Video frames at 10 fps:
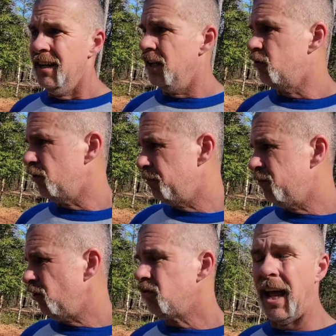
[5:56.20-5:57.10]
uh, just
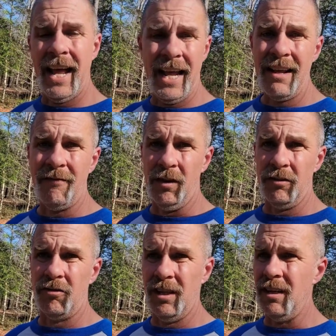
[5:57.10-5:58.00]
just a handful
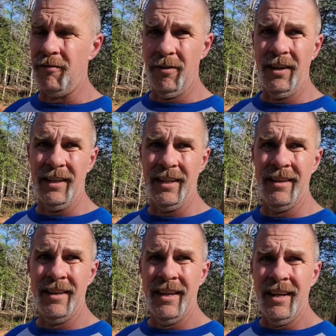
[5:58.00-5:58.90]
of stuff really.
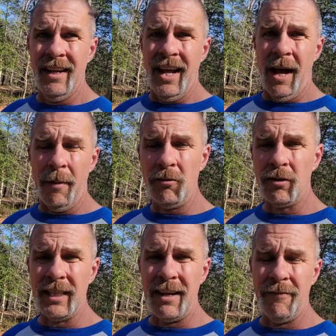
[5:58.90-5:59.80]
I
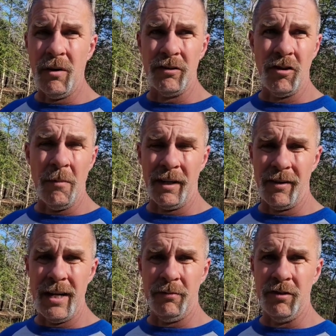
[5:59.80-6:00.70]
mostly got to focus on my
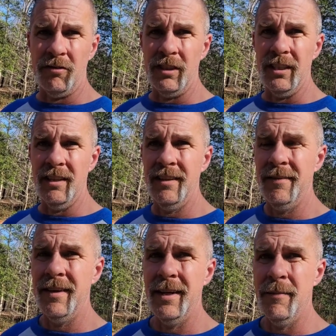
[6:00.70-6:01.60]
grapes this year
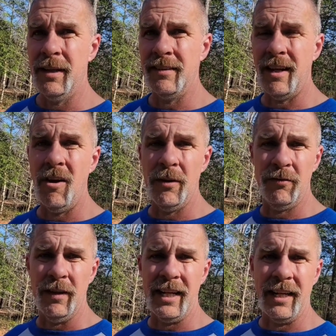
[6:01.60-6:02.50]
uh, because I
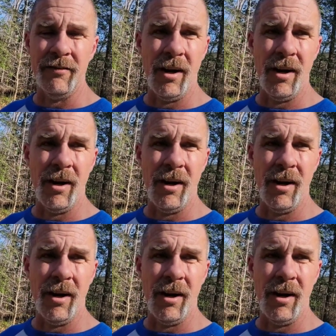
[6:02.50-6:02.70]
always feel like I